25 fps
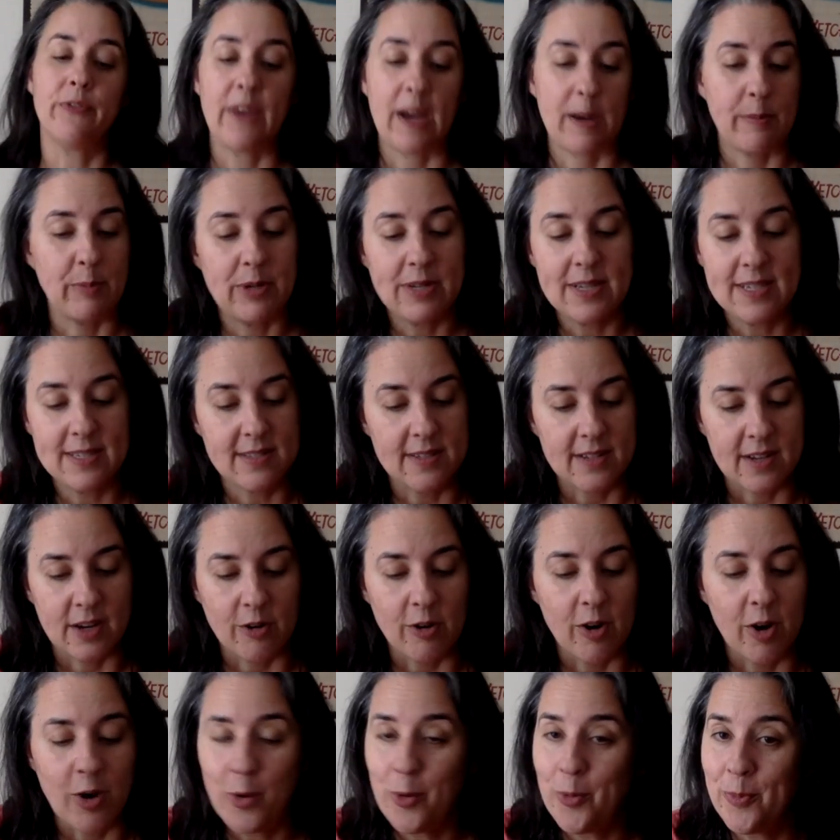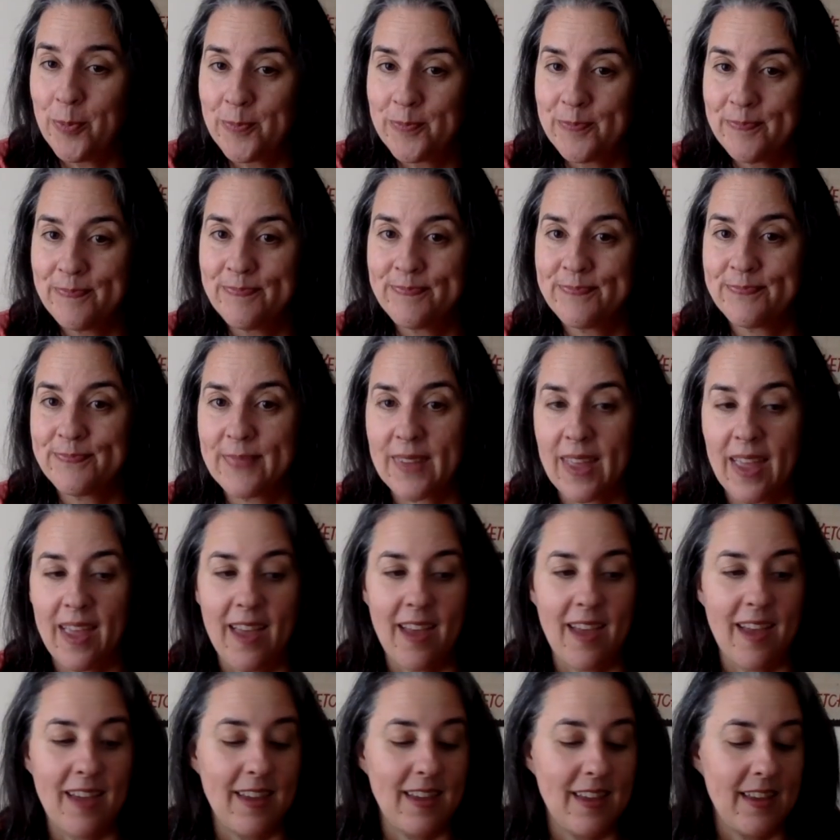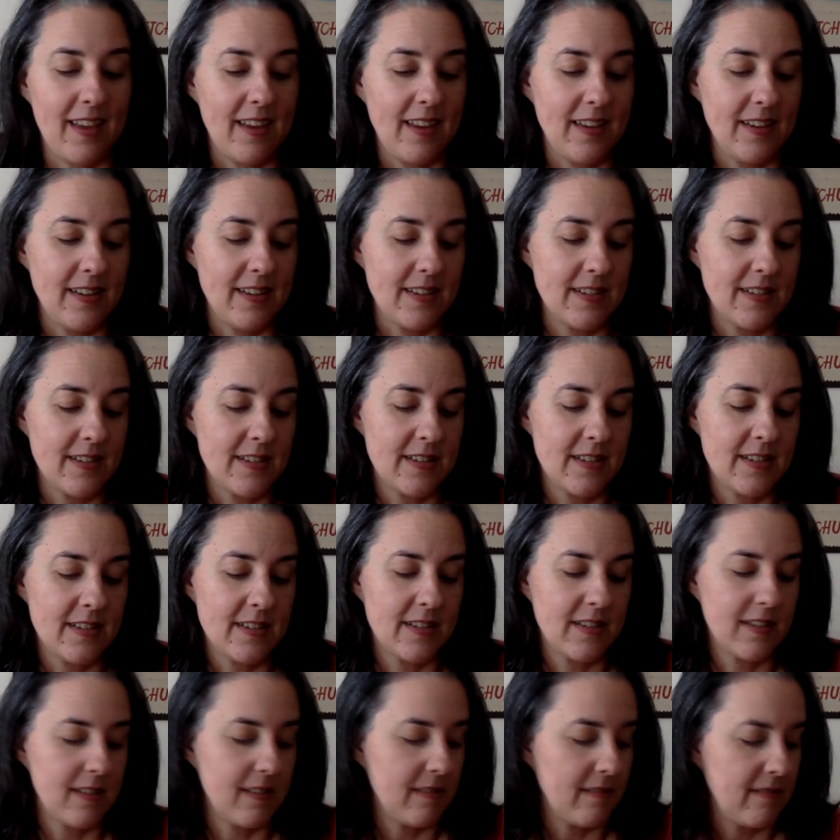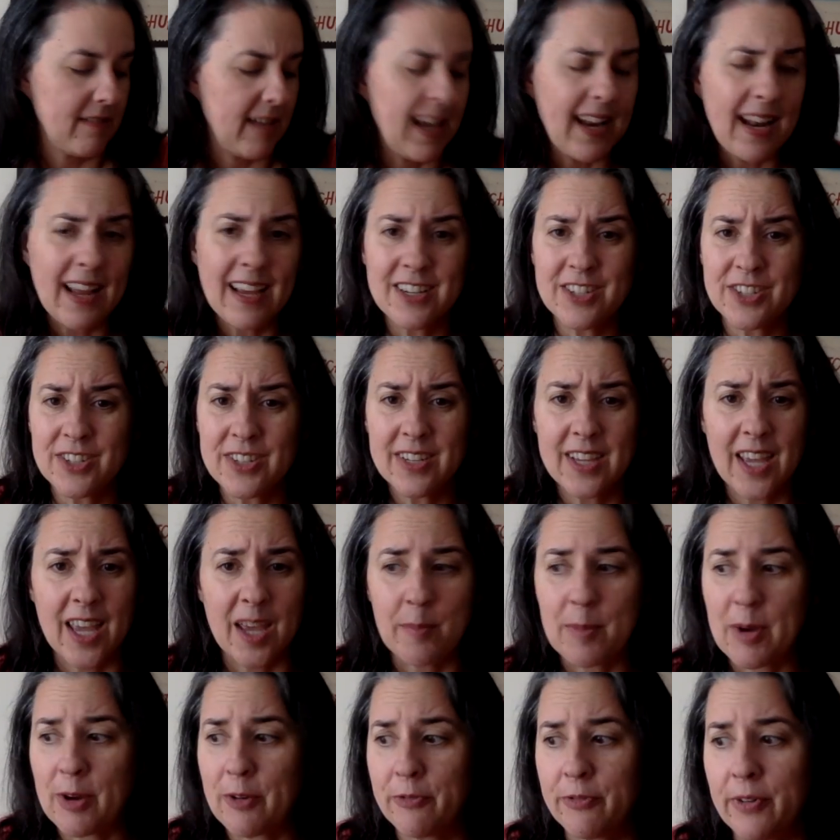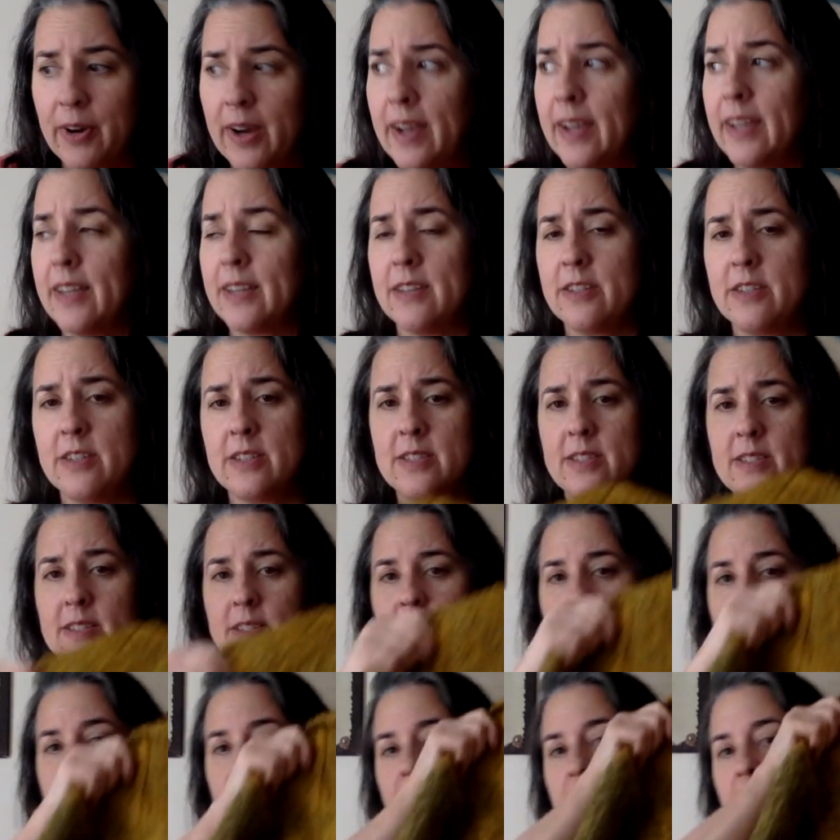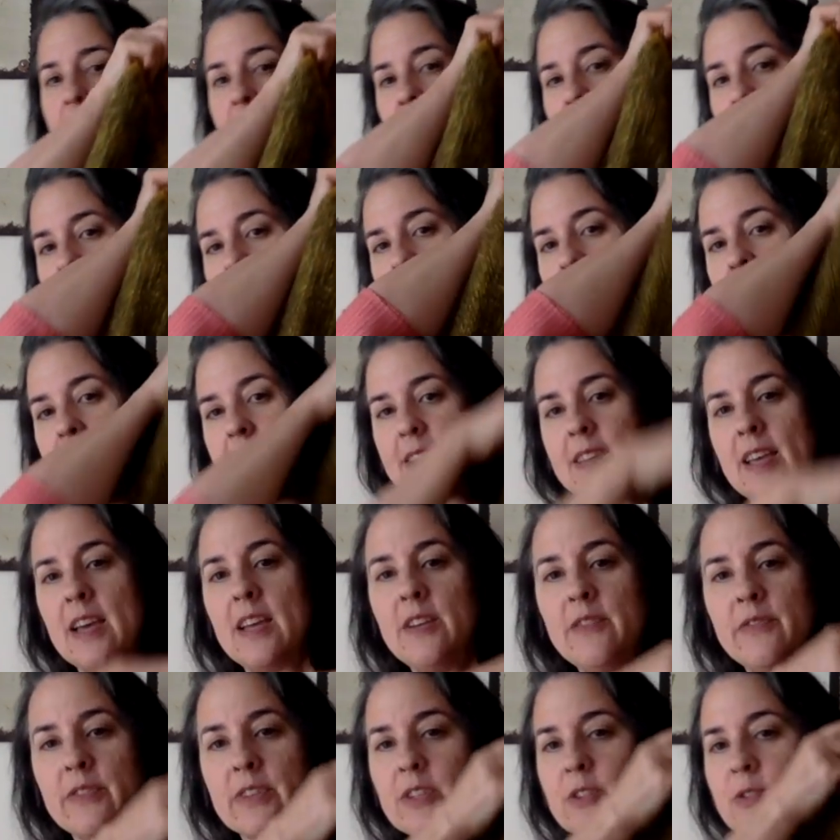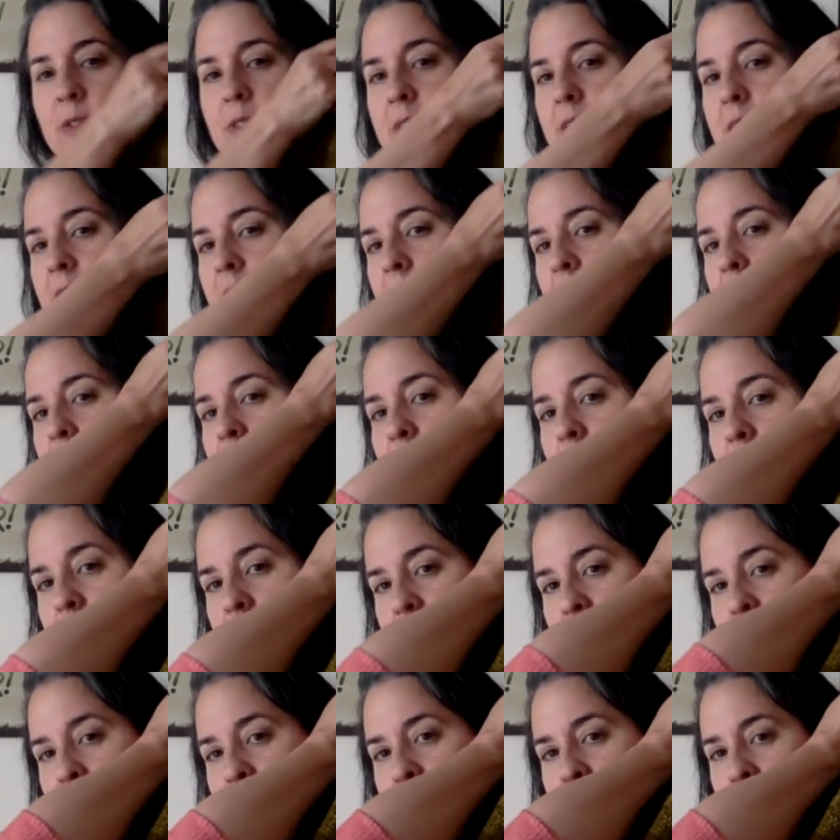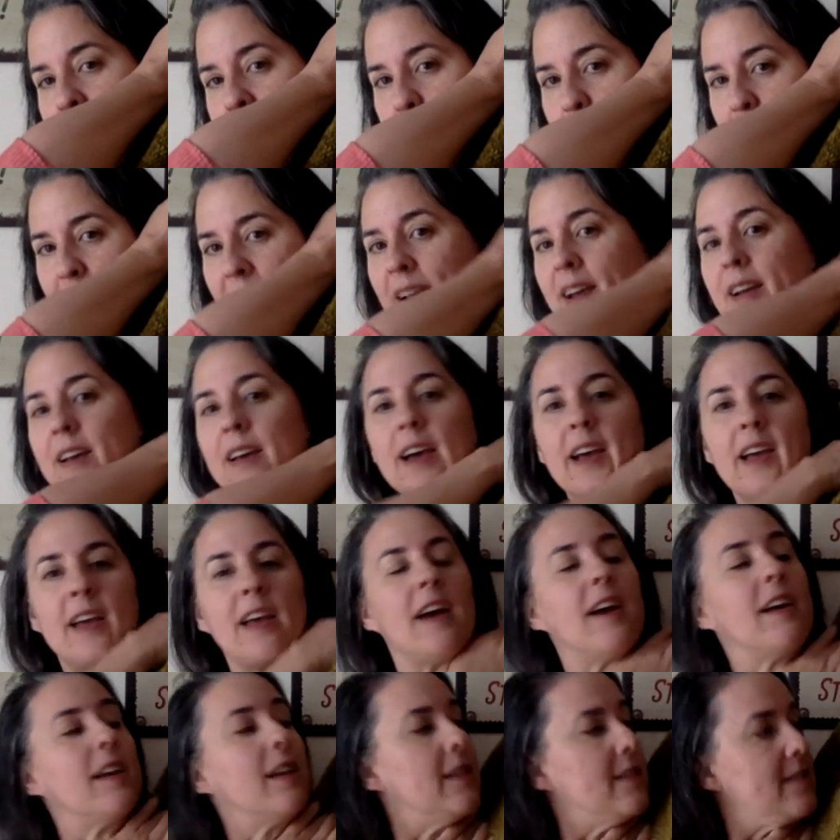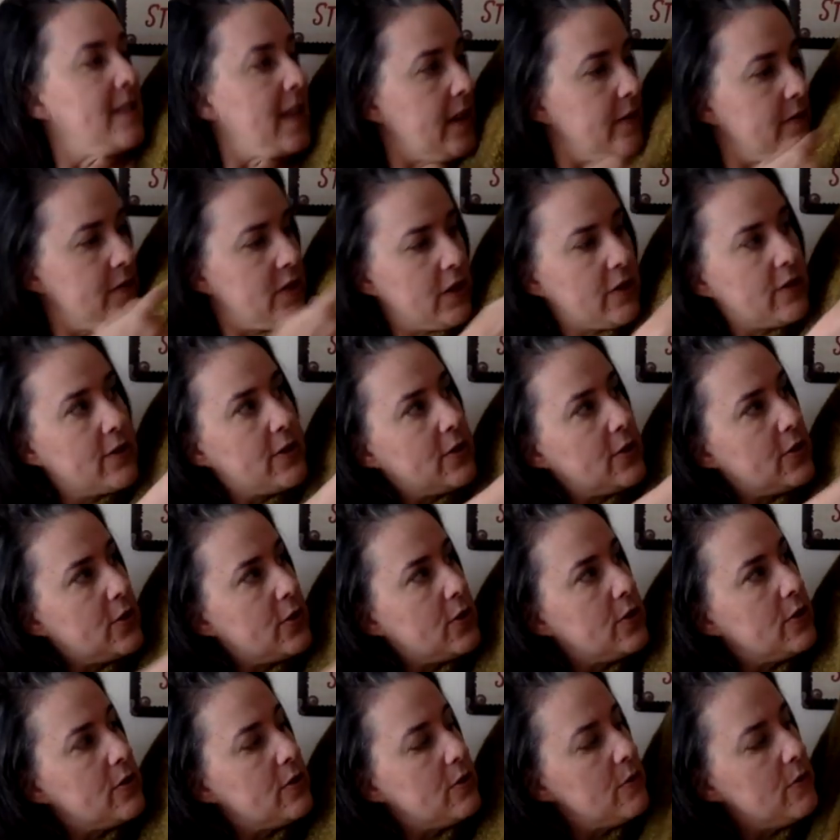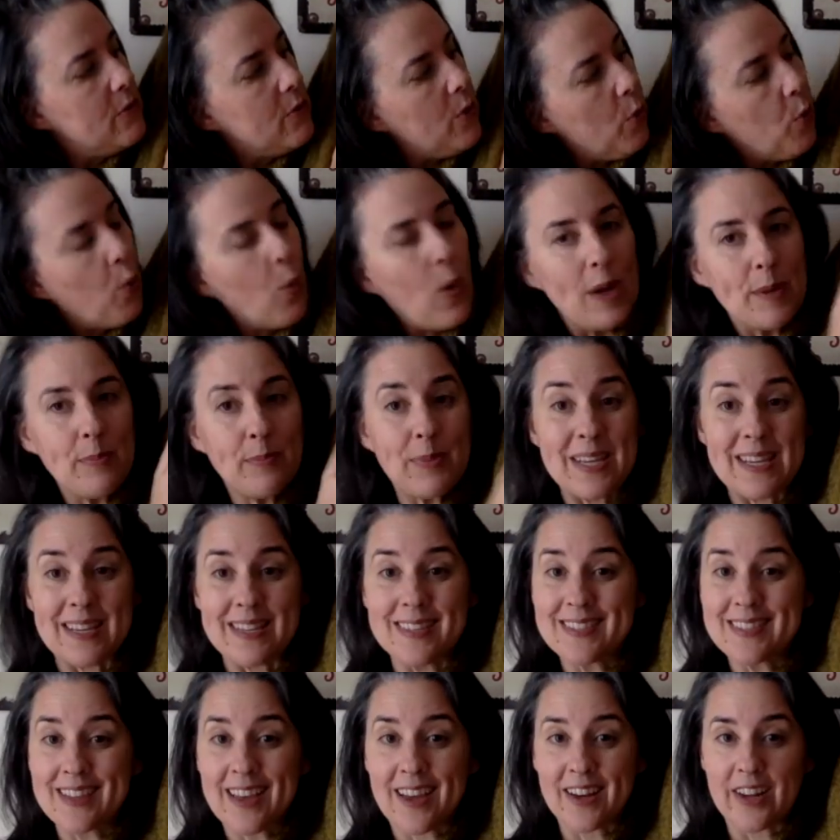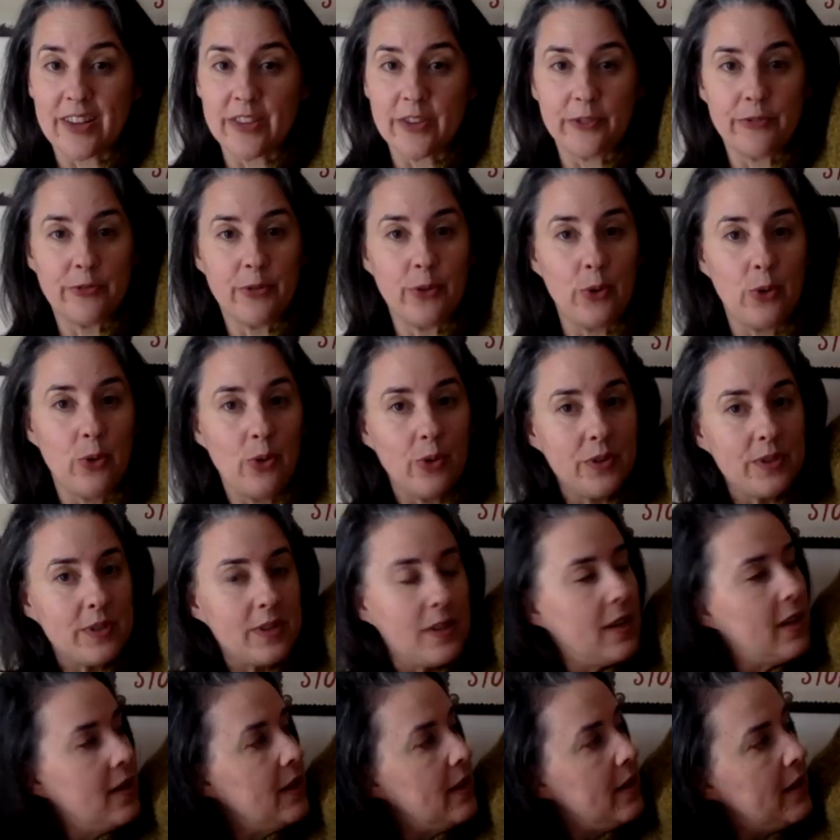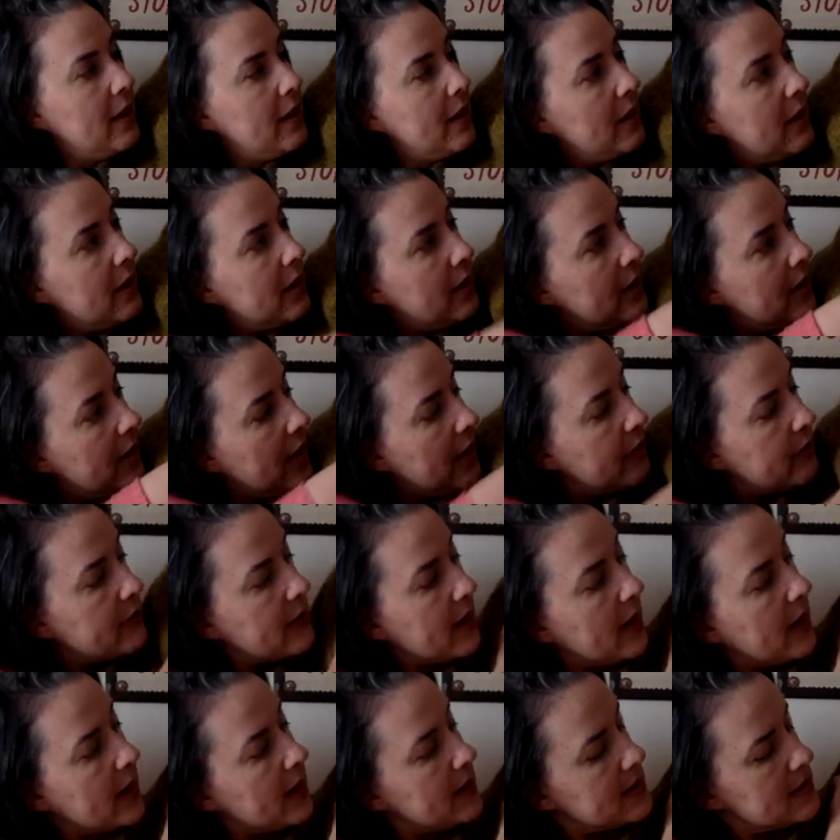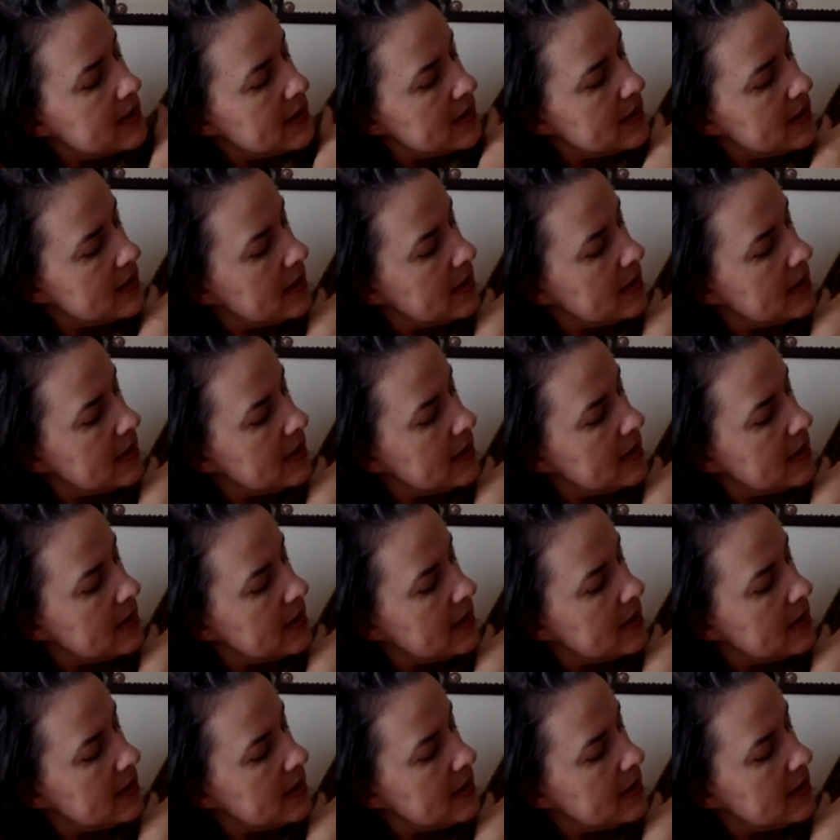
fabric is narrow and it actually came out fine. Just, it's kind of interesting, right? In the back, I had, instead of just one piece cut on the fold, I've got